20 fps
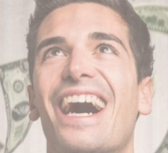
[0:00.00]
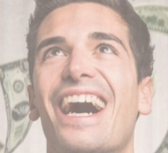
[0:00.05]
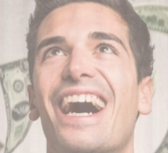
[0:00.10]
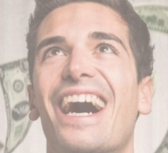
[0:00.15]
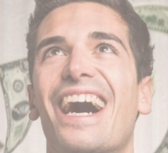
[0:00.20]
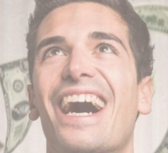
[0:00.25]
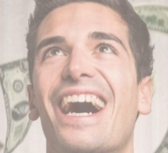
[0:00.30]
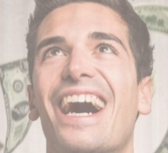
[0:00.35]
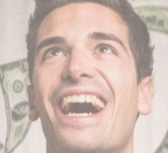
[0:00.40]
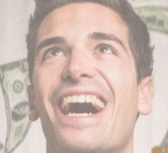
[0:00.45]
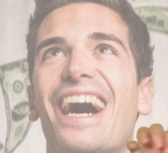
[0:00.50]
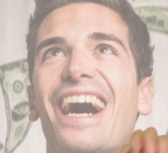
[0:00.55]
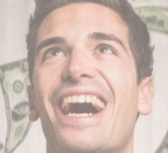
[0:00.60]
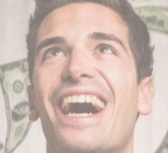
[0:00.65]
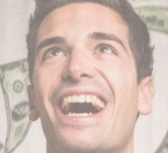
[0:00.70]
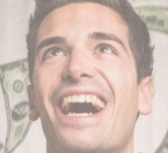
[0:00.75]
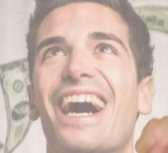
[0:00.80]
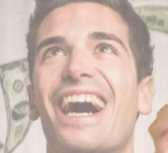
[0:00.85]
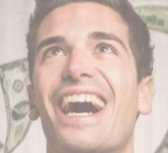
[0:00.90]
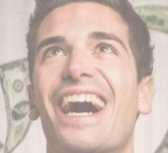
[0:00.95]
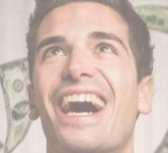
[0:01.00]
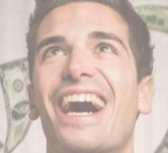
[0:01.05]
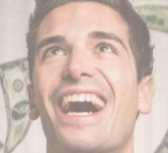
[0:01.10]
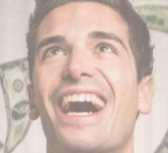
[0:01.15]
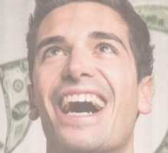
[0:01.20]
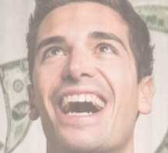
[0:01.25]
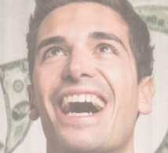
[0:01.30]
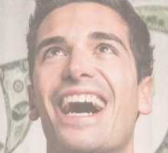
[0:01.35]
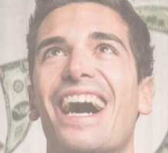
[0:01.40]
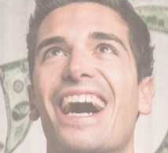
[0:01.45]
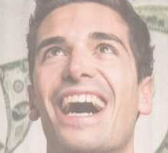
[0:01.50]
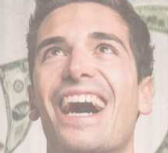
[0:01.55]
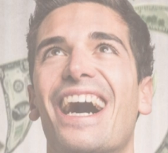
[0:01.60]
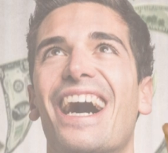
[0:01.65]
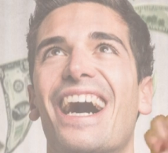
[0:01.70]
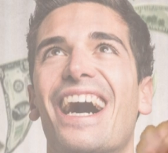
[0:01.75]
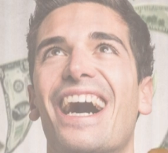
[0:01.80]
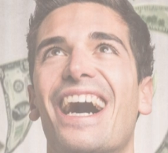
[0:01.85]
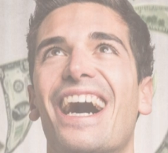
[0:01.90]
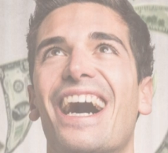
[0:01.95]

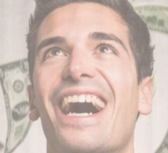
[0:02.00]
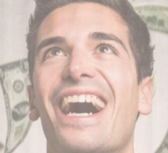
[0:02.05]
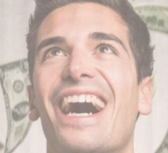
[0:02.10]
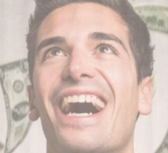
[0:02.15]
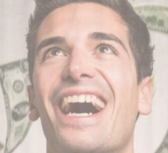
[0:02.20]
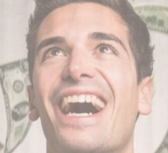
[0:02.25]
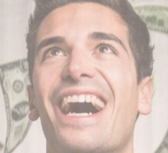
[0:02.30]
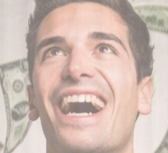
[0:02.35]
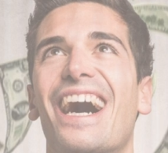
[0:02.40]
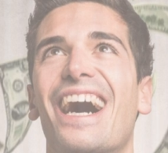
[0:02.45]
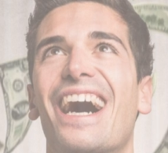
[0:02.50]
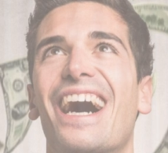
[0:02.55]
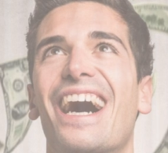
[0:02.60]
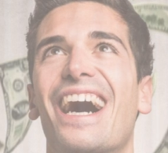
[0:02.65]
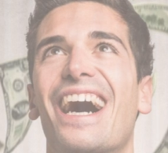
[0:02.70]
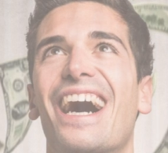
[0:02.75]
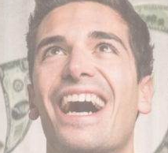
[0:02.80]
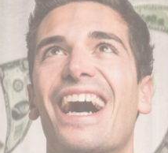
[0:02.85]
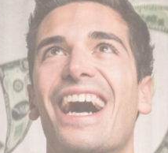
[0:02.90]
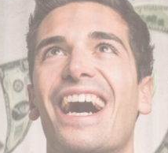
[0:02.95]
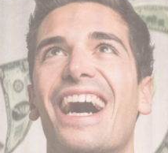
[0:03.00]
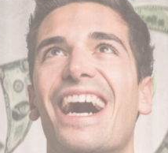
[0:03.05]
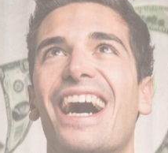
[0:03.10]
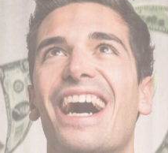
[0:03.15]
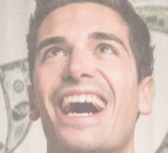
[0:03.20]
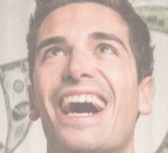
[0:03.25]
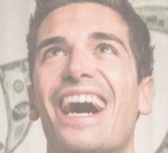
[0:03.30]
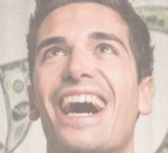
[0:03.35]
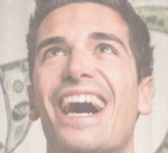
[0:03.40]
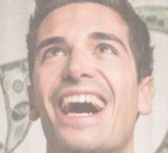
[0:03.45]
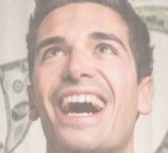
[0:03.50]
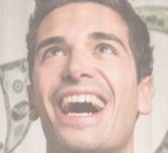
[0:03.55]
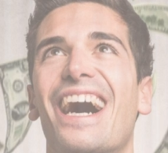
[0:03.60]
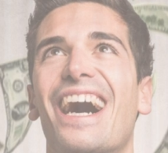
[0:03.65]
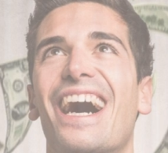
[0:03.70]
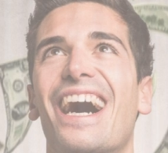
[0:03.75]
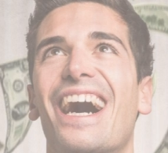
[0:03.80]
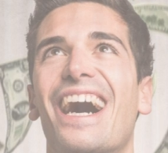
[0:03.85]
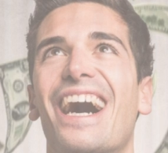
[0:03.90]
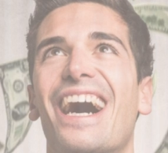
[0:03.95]

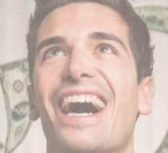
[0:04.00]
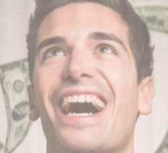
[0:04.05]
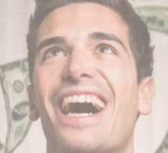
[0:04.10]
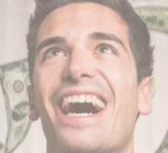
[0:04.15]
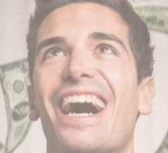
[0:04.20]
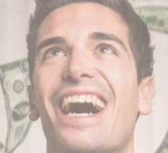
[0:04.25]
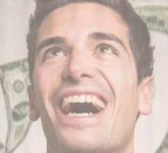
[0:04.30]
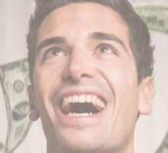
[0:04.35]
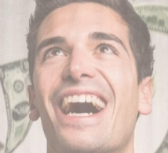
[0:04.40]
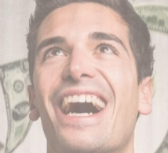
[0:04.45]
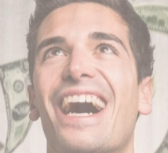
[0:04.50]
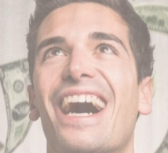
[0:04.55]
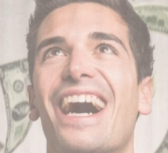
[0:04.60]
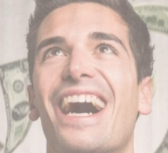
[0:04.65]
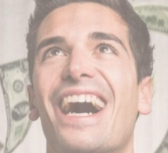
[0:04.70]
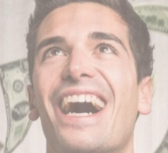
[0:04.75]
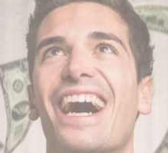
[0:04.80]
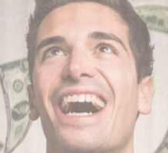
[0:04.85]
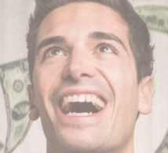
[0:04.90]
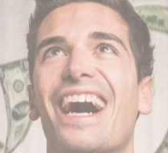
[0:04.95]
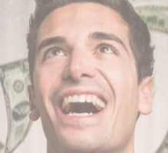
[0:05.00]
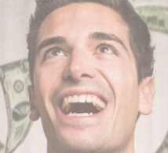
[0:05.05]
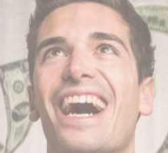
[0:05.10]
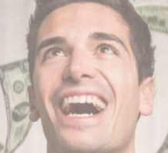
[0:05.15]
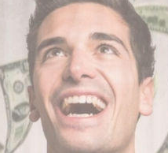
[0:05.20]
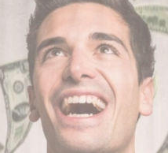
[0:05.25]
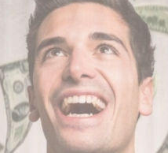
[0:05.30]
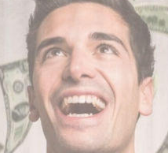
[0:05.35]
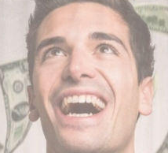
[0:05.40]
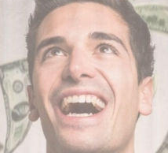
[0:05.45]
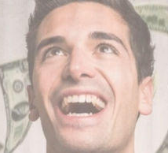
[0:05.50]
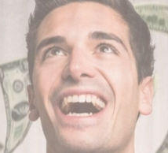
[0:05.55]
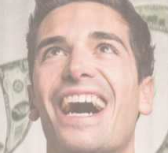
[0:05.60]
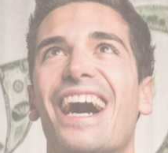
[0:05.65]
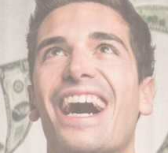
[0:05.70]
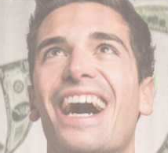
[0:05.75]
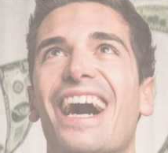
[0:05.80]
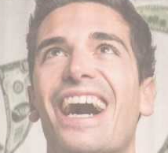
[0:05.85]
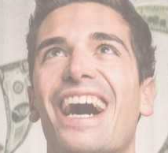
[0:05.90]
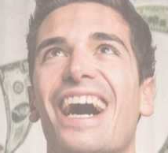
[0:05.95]

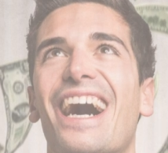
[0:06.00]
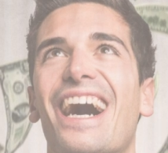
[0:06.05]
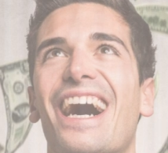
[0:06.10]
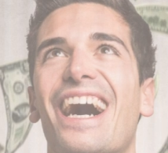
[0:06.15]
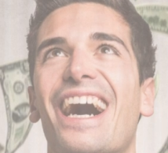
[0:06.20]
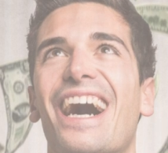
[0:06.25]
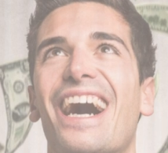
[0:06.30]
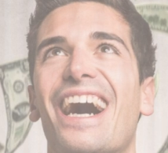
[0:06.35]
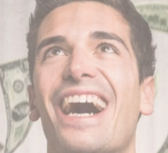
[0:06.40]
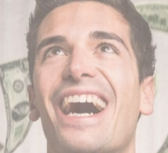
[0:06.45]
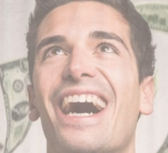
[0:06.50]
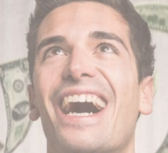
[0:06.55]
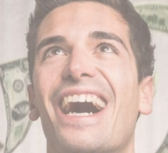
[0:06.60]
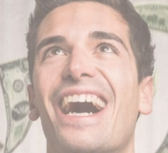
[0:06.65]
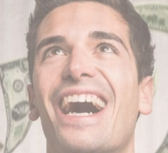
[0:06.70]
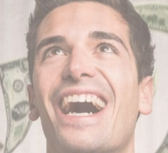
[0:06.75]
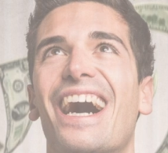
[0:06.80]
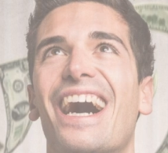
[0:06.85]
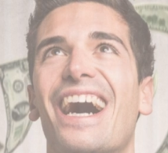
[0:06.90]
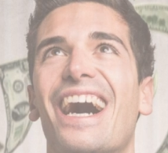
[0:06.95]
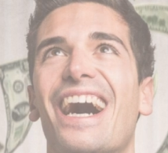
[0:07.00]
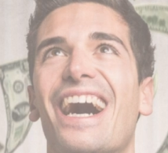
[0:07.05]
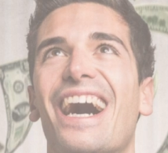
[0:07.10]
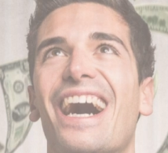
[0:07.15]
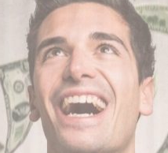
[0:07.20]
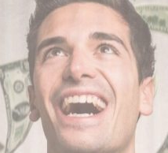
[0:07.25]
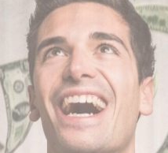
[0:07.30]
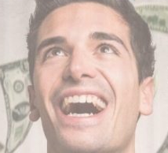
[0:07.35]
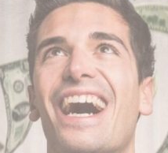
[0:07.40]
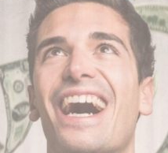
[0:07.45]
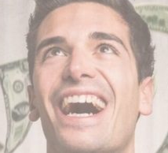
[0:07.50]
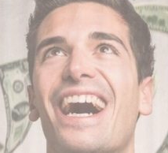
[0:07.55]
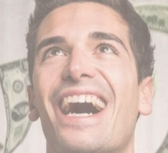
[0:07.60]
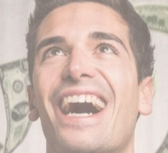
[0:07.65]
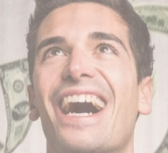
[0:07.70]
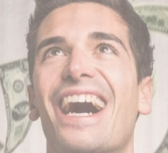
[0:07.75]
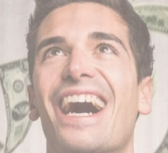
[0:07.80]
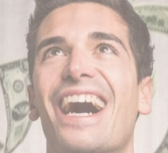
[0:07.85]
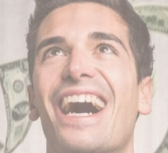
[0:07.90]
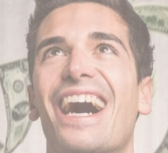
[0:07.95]
No words are spoken by the person on screen.